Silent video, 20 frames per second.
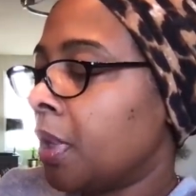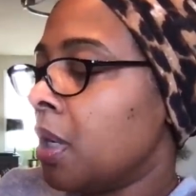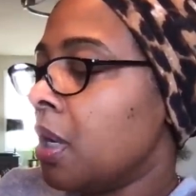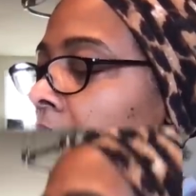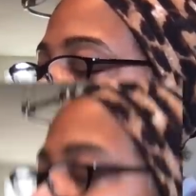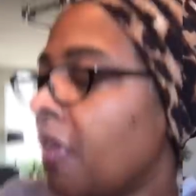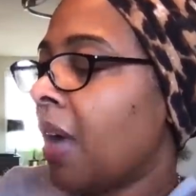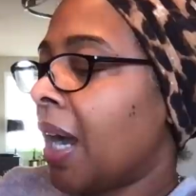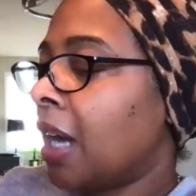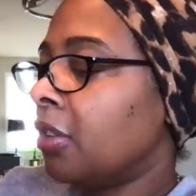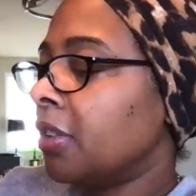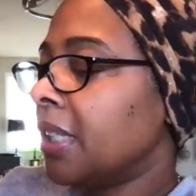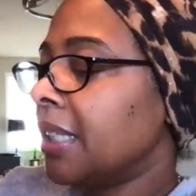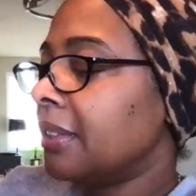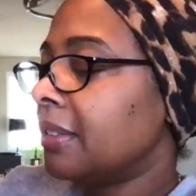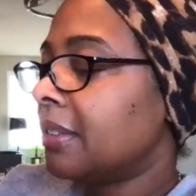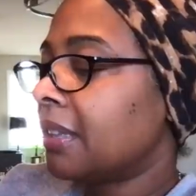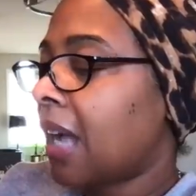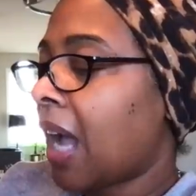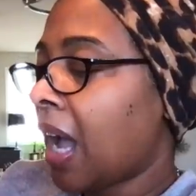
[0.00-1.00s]
Around
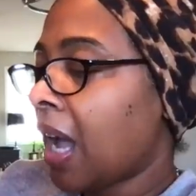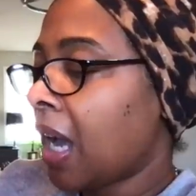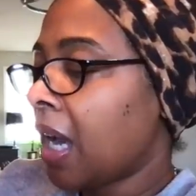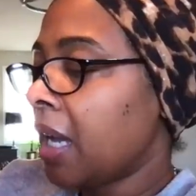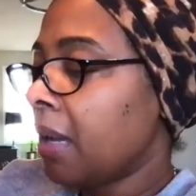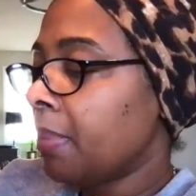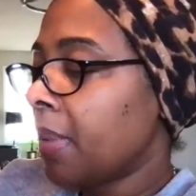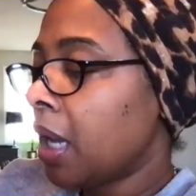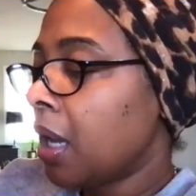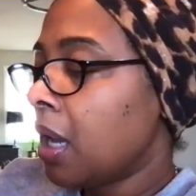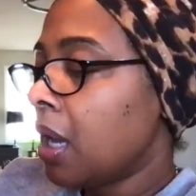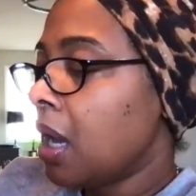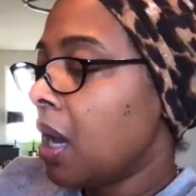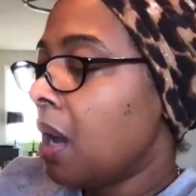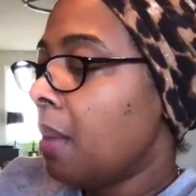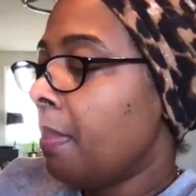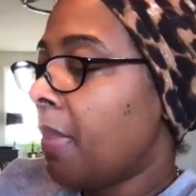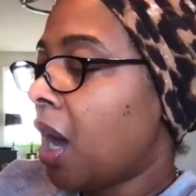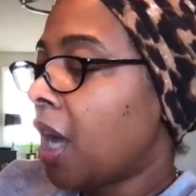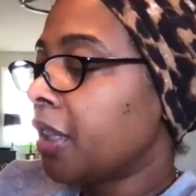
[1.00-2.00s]
this time,
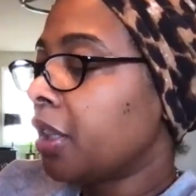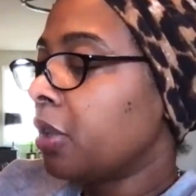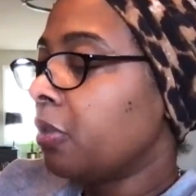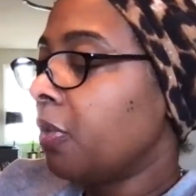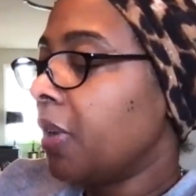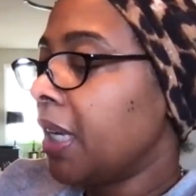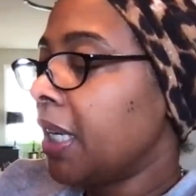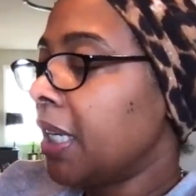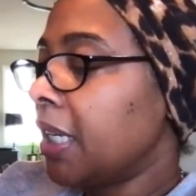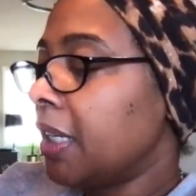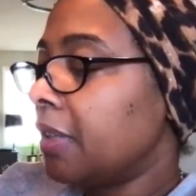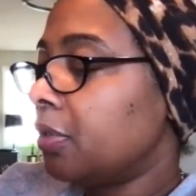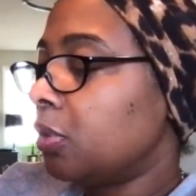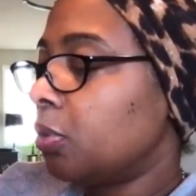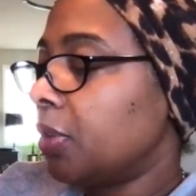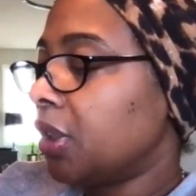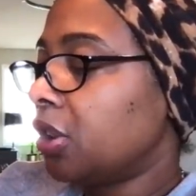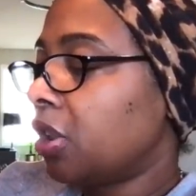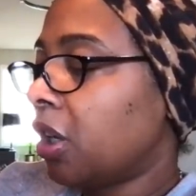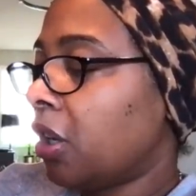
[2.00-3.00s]
Martha Reeves
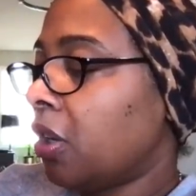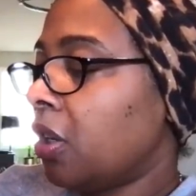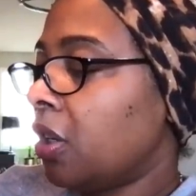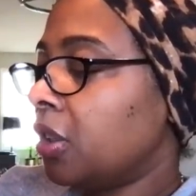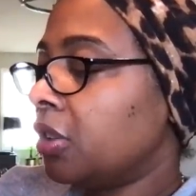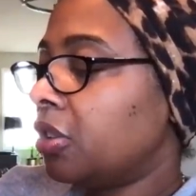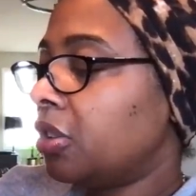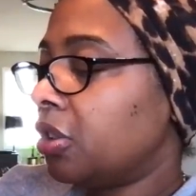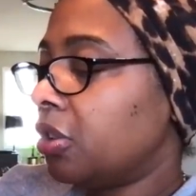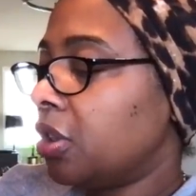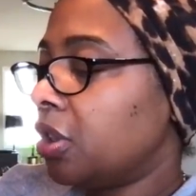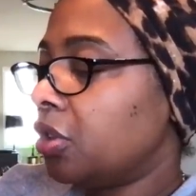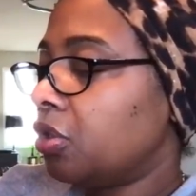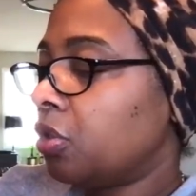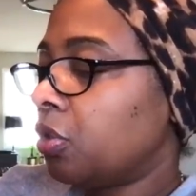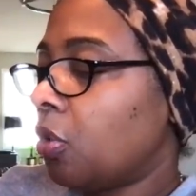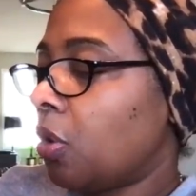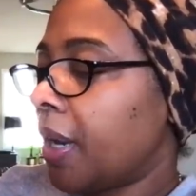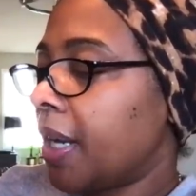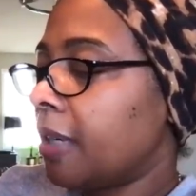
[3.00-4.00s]
returned to
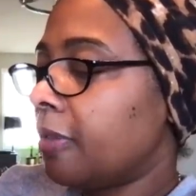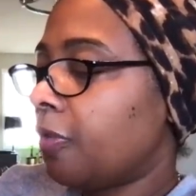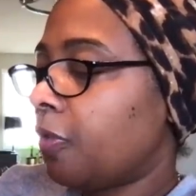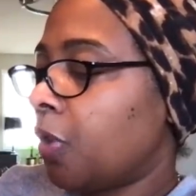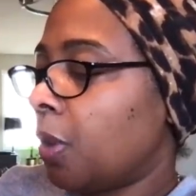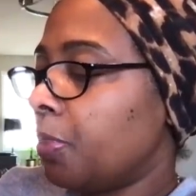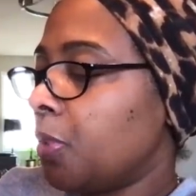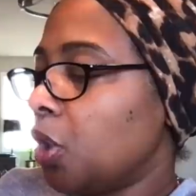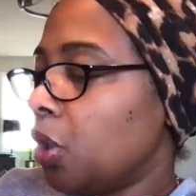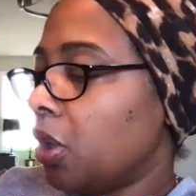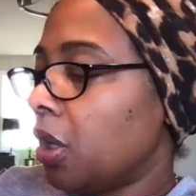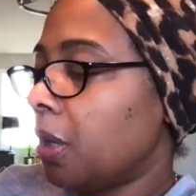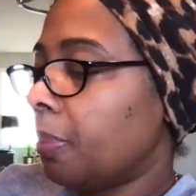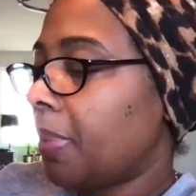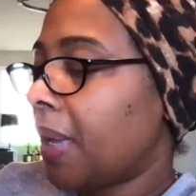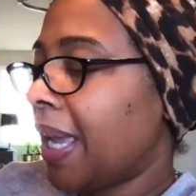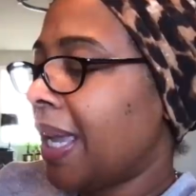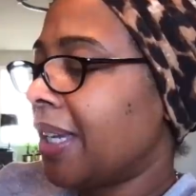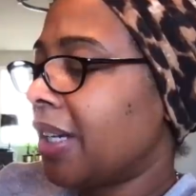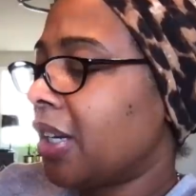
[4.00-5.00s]
Detroit from
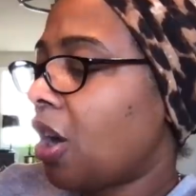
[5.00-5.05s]
Europe and